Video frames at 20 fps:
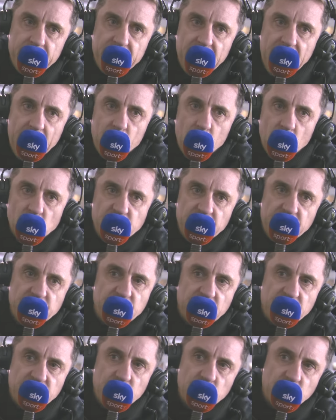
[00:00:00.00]
I'm watching
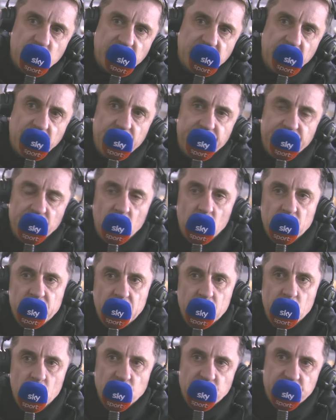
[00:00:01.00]
Jesus at centre-forward,
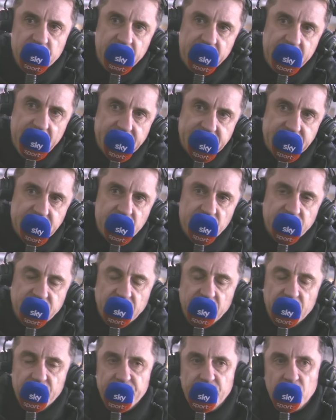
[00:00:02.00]
or I'm watching Nketiah at
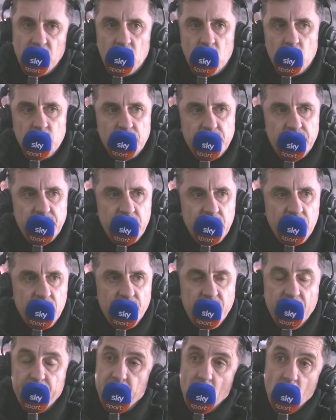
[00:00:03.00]
centre-forward, and
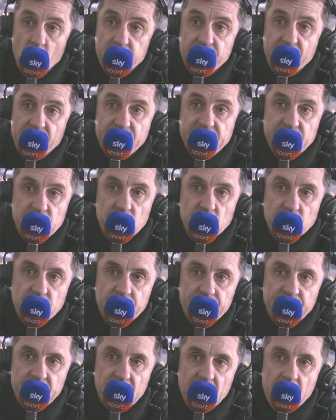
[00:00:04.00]
they're both very good.
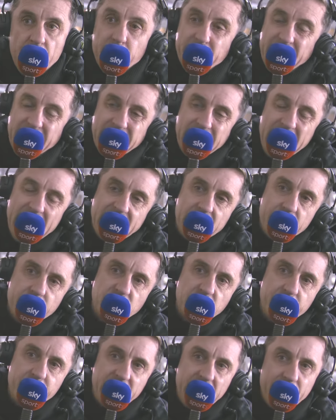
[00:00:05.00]
But I'd like them
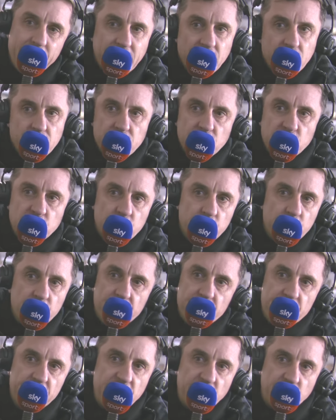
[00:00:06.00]
to be my number 2
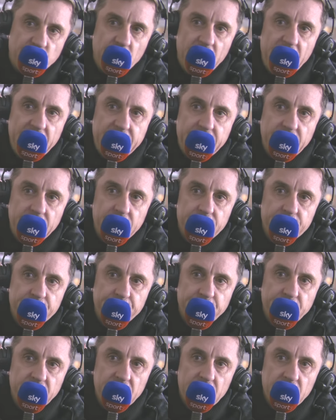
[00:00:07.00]
and 3 striker.
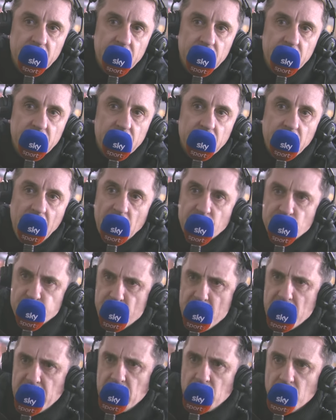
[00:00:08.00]
I'd
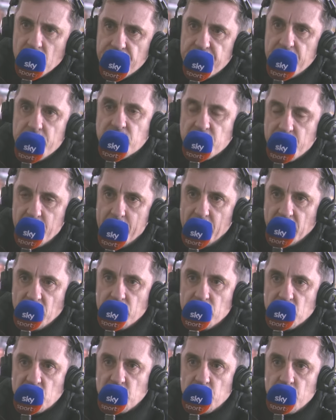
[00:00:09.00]
really love them to be my
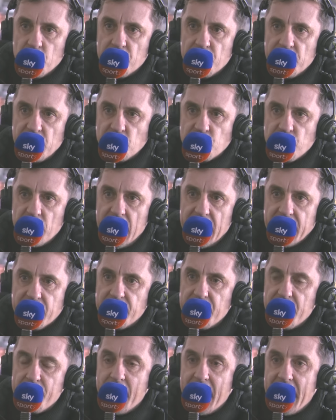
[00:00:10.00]
number 2 and 3
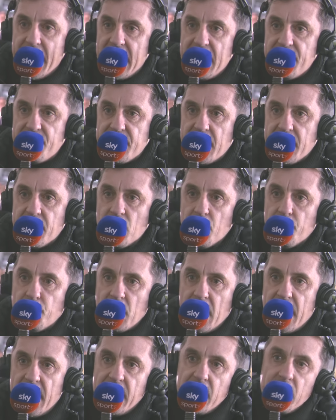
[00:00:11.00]
striker, and they might even end up
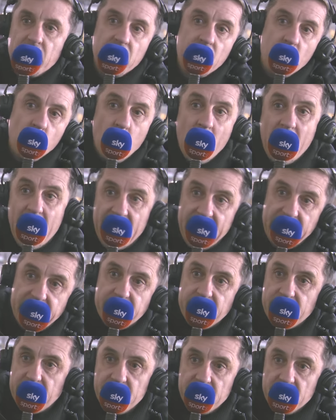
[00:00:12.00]
playing wide,
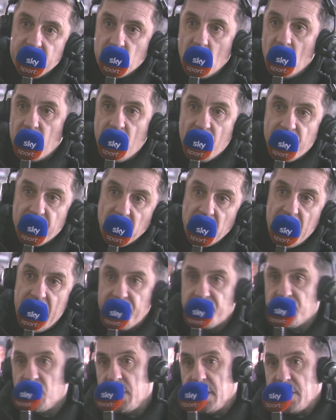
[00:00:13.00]
sort of off the
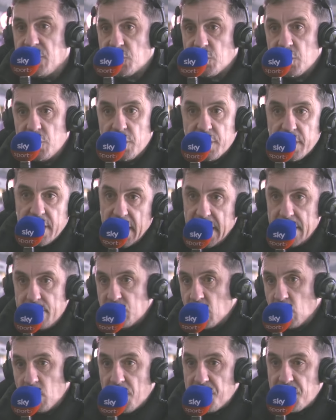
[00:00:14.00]
left in certain
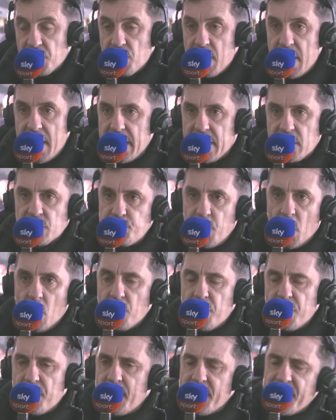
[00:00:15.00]
games, or off the right, because
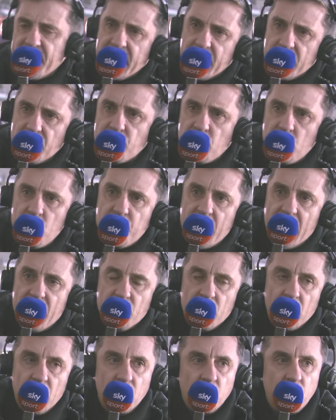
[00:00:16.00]
both of them, I think, can do
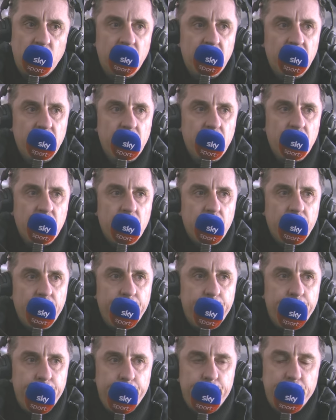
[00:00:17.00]
that role.
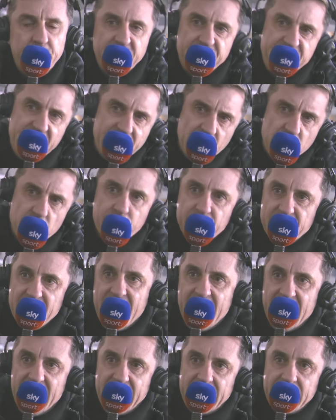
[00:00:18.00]
But if they had a number
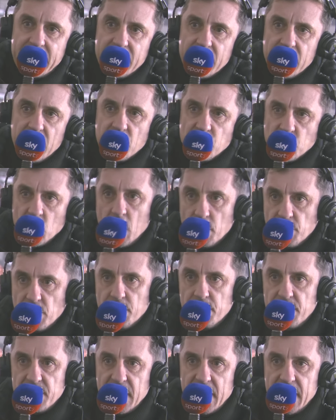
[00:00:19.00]
9, a top
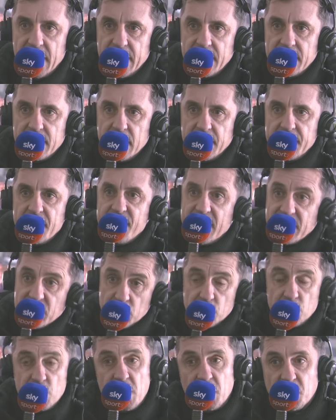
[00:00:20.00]
number 9, and they've had
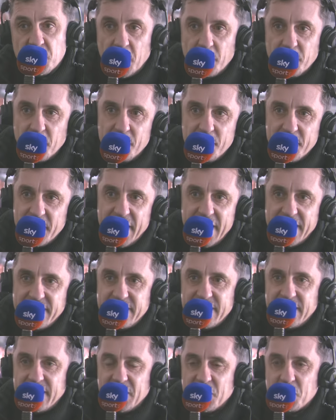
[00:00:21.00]
some real top number
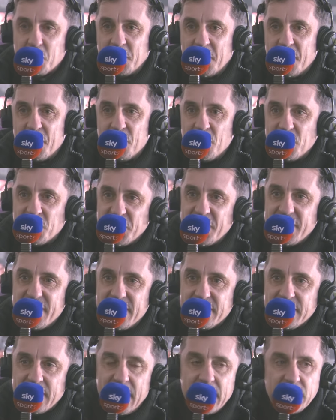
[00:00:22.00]
9s in the last 20, 30
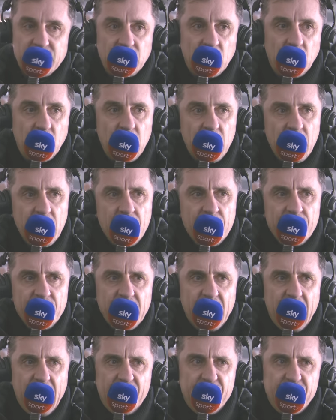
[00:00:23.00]
years, Arsenal,
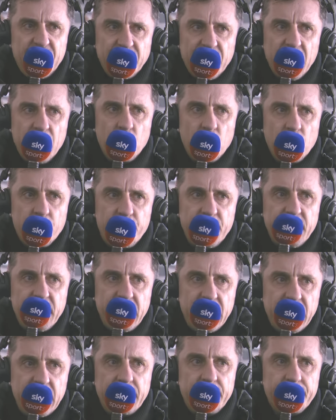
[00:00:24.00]
I think they would
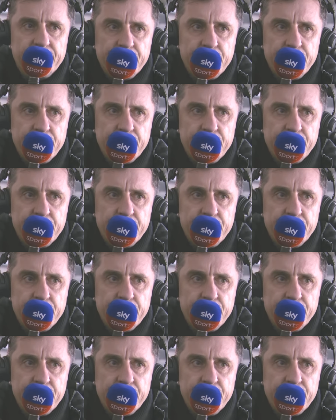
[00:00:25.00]
be...